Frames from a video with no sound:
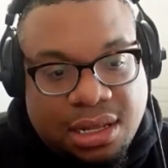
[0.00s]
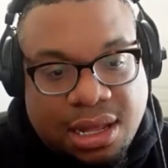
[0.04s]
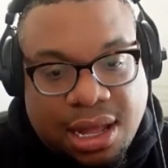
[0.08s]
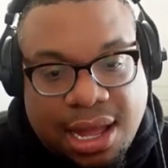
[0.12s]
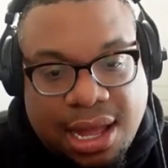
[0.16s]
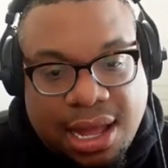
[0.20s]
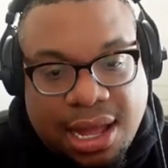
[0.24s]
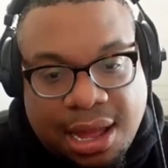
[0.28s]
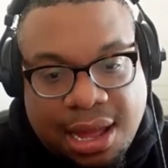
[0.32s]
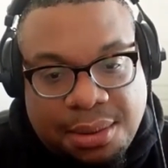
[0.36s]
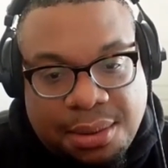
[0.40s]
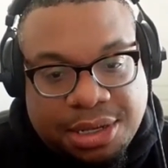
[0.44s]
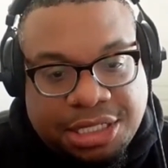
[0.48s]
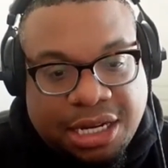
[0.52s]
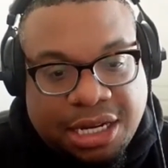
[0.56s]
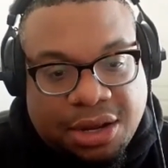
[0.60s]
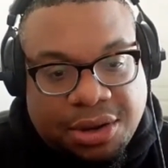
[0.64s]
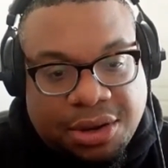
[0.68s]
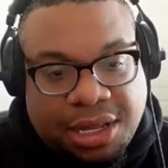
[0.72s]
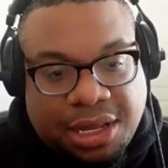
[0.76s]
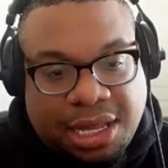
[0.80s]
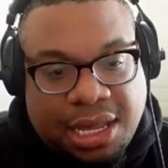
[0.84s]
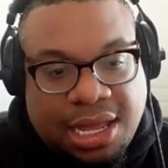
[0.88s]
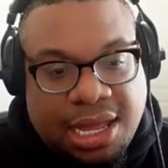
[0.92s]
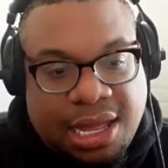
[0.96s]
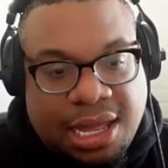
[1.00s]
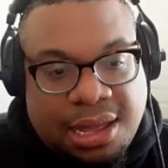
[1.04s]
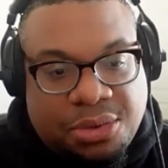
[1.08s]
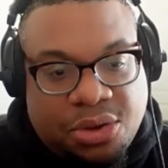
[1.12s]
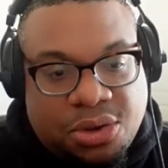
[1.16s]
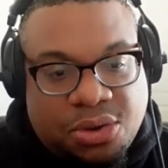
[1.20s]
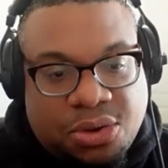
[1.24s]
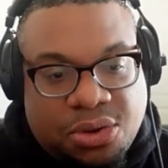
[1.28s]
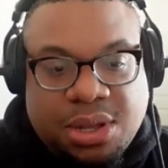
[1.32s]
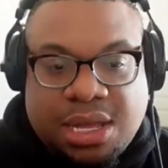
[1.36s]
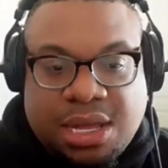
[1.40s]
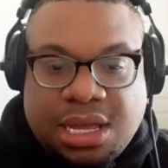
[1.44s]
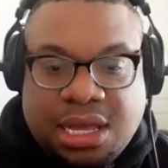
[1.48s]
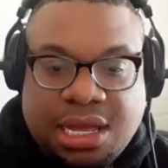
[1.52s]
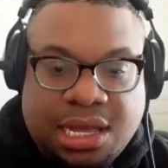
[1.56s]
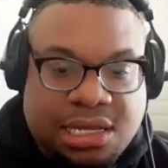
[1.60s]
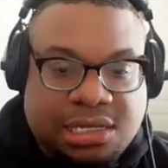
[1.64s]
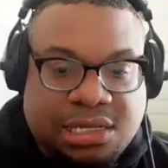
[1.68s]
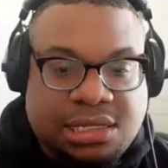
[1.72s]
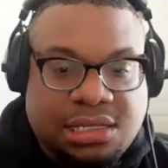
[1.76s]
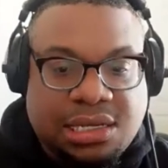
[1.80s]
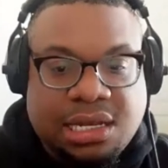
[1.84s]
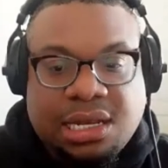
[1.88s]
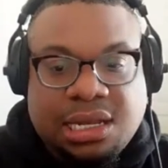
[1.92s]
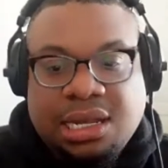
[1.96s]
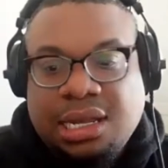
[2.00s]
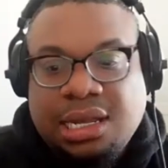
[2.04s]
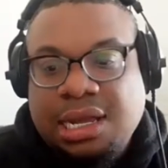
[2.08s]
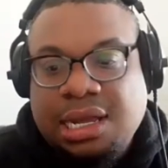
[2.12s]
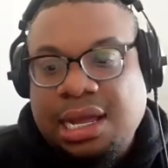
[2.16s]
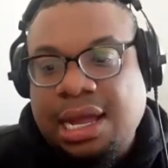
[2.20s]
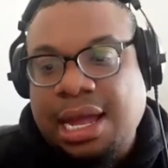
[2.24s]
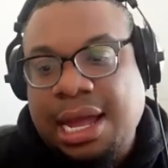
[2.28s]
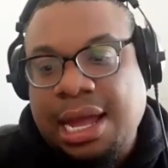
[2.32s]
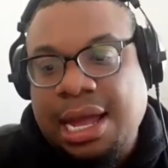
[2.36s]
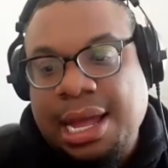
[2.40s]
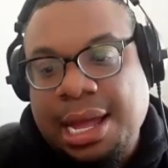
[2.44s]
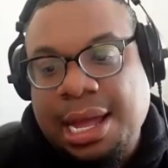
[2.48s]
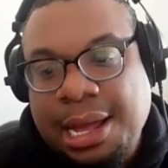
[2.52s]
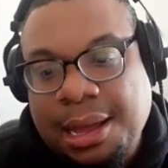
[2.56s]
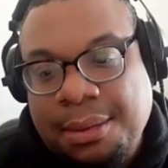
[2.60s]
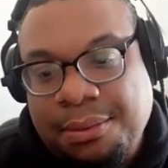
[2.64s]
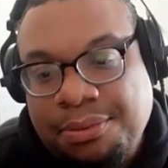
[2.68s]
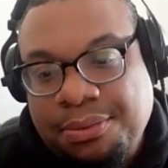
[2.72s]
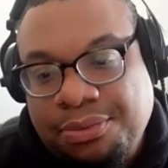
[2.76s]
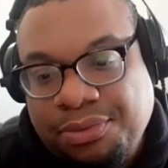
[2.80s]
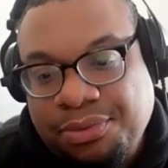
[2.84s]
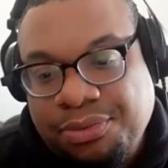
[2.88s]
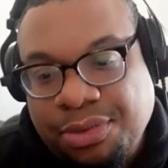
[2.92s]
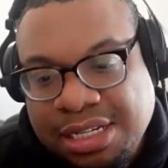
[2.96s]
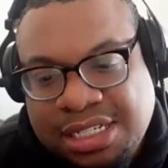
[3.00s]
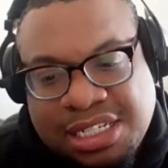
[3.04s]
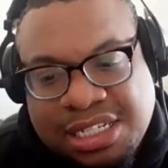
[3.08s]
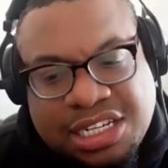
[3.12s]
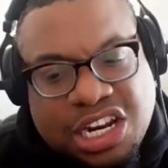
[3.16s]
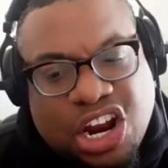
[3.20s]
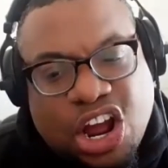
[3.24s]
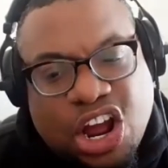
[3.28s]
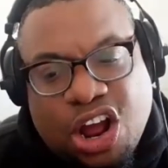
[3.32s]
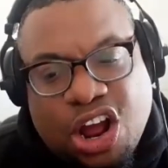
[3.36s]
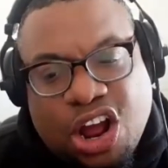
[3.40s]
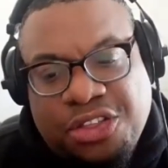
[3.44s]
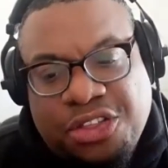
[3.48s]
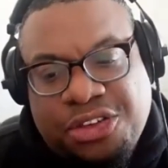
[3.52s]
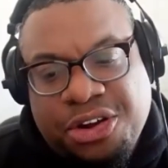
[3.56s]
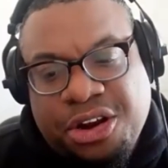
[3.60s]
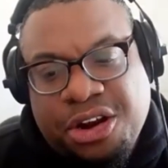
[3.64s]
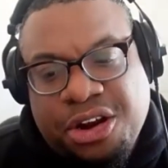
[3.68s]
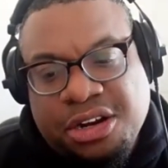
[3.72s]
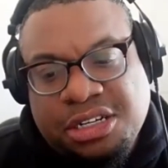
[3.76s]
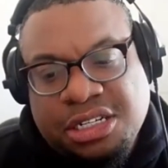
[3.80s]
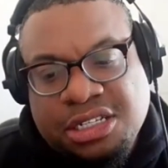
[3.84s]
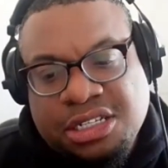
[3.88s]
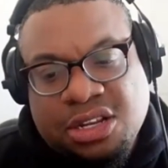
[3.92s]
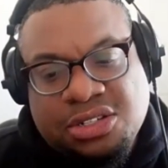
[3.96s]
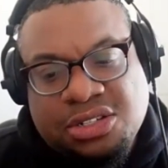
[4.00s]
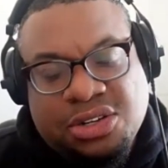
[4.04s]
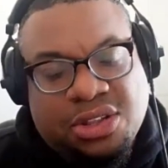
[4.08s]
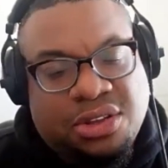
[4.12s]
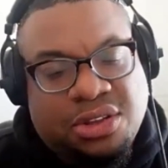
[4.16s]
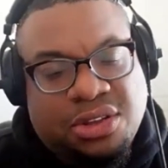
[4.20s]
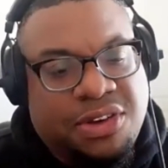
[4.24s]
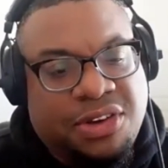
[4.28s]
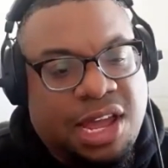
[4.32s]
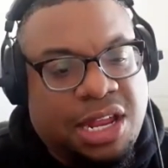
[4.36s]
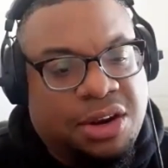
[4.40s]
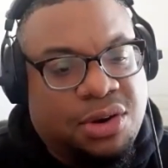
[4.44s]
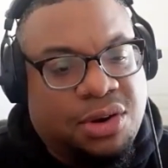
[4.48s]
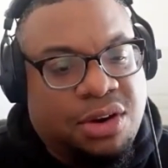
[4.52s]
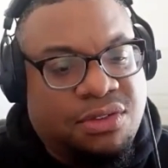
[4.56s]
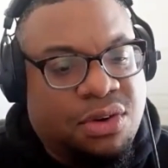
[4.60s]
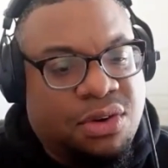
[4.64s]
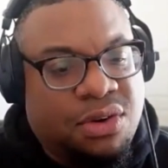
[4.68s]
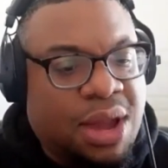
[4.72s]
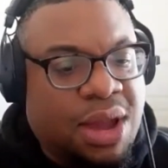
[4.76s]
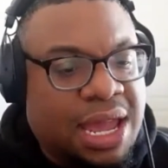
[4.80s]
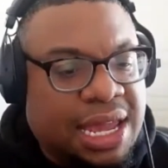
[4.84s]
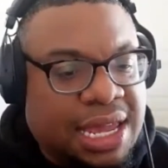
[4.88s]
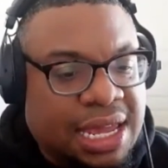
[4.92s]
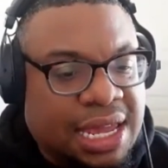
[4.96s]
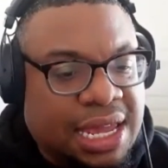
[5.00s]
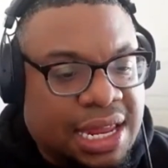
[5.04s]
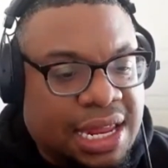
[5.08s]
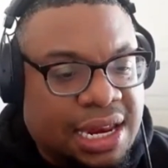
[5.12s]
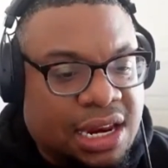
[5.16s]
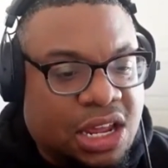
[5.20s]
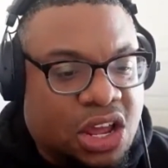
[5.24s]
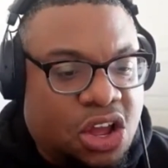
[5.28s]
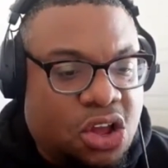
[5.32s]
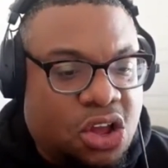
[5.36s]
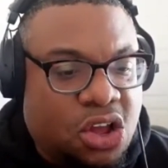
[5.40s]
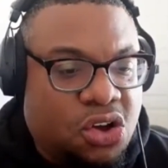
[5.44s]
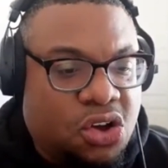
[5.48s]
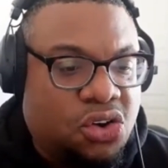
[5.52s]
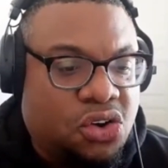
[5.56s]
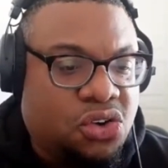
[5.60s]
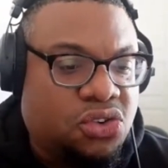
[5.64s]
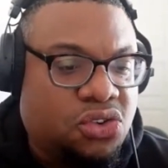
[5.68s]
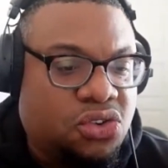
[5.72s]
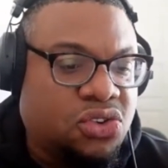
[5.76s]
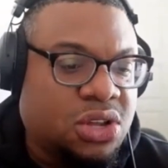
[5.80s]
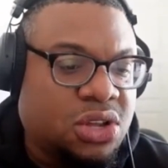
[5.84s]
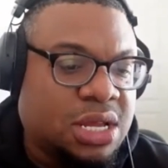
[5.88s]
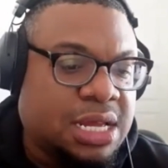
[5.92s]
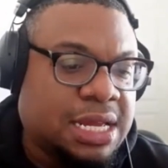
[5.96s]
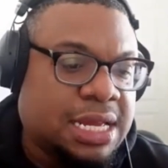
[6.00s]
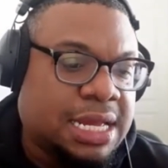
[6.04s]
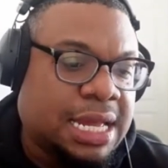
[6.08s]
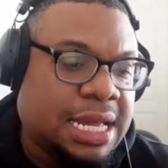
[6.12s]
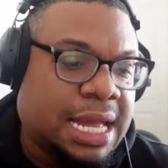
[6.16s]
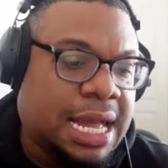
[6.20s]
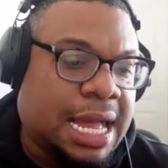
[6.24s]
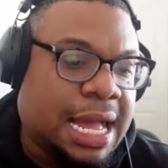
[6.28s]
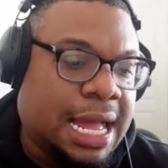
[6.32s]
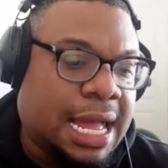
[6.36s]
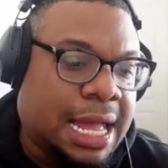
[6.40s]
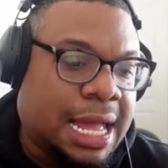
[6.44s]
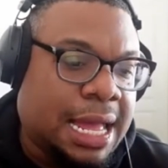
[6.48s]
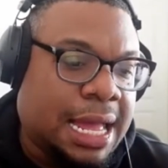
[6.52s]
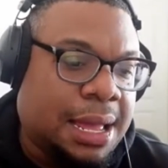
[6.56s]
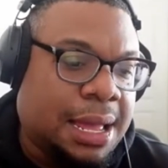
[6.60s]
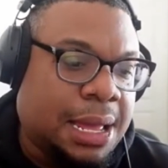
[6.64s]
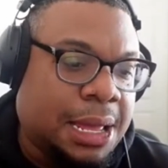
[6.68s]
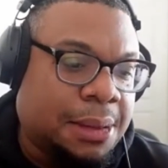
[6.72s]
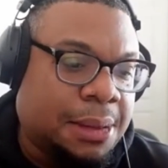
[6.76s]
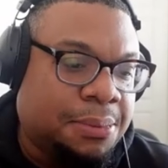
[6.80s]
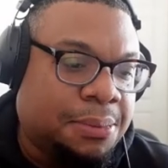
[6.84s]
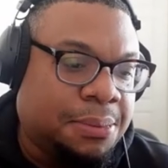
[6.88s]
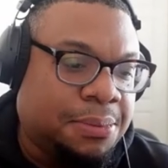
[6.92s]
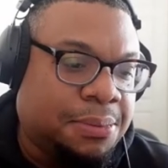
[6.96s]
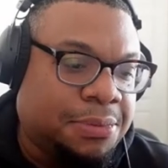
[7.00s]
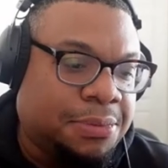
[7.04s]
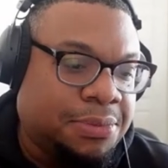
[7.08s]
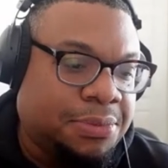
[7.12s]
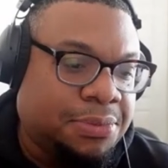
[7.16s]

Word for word: uh, Michelle mm. Kim, who is um, she's an author. She's also the founder of Awaken Co., um,